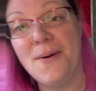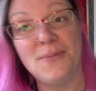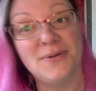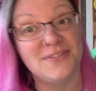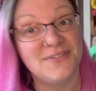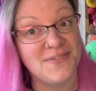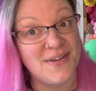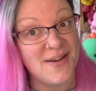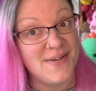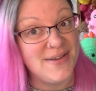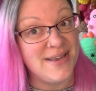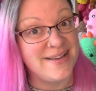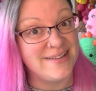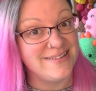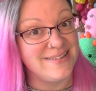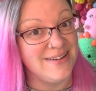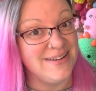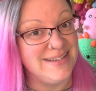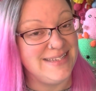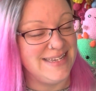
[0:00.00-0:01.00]
was very
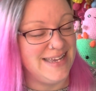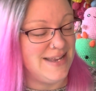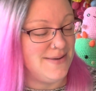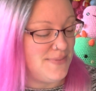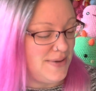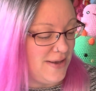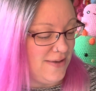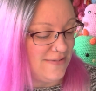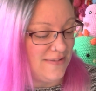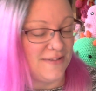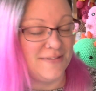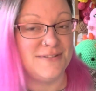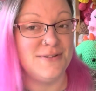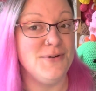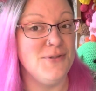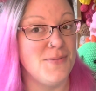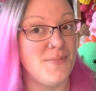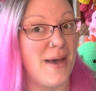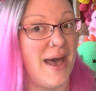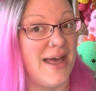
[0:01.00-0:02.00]
excited because I saw
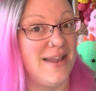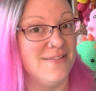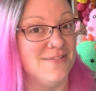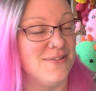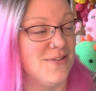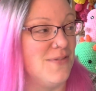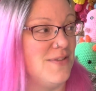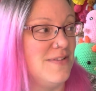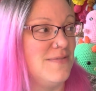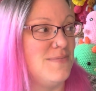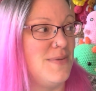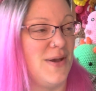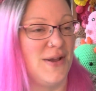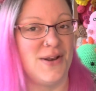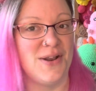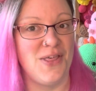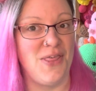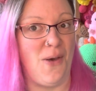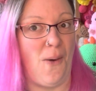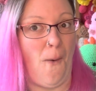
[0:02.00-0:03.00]
the patterns on this book
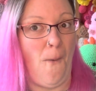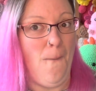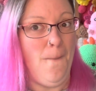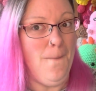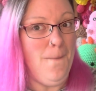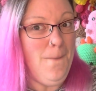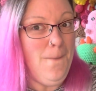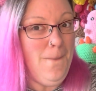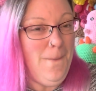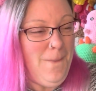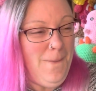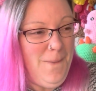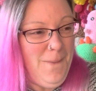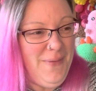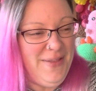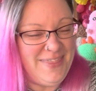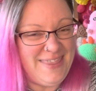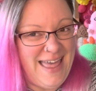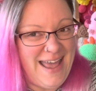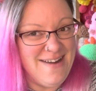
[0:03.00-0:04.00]
and I thought, oh,
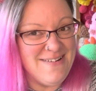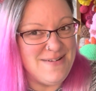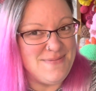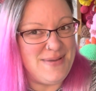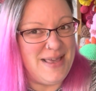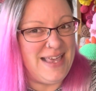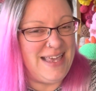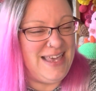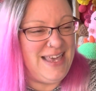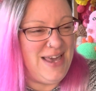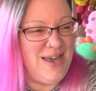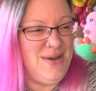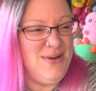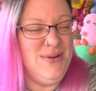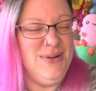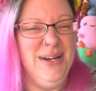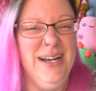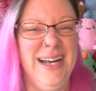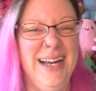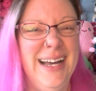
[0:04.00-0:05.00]
they're a bit cute.
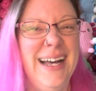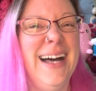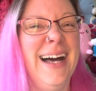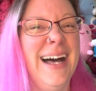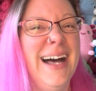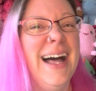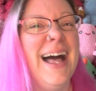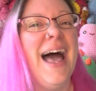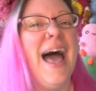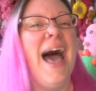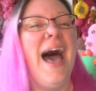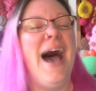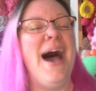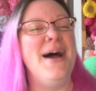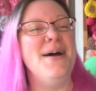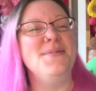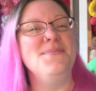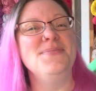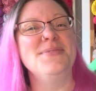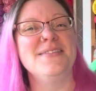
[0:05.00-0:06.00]

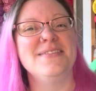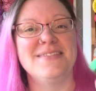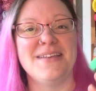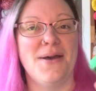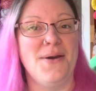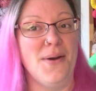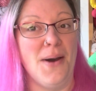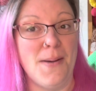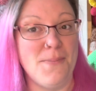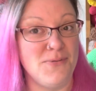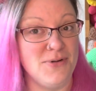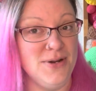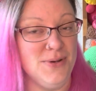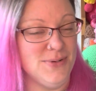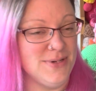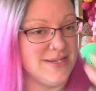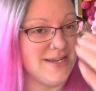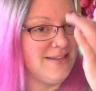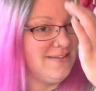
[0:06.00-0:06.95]
So I pre-ordered it